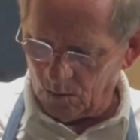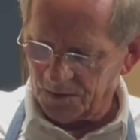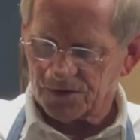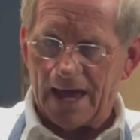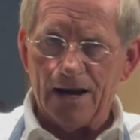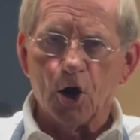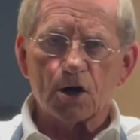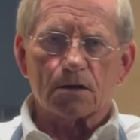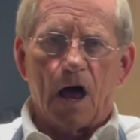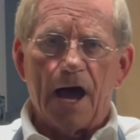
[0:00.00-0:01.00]
what they
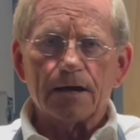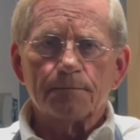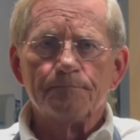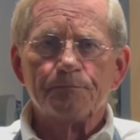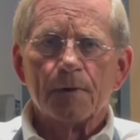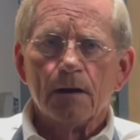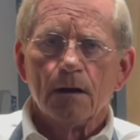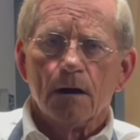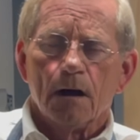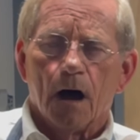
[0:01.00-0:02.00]
look like.
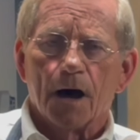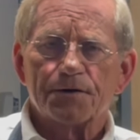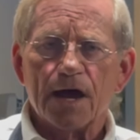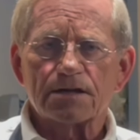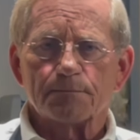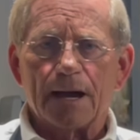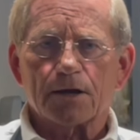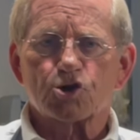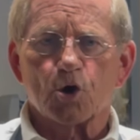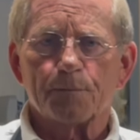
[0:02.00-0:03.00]
Take some
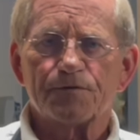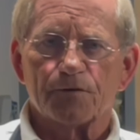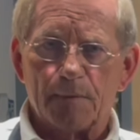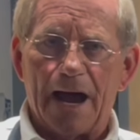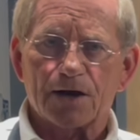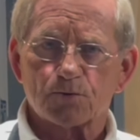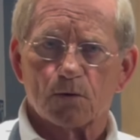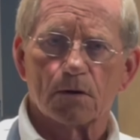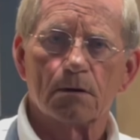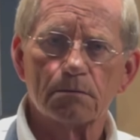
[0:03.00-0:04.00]
excerpts from
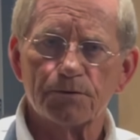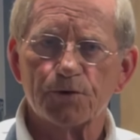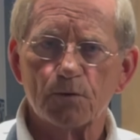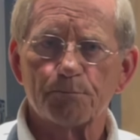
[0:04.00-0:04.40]
actual Zoom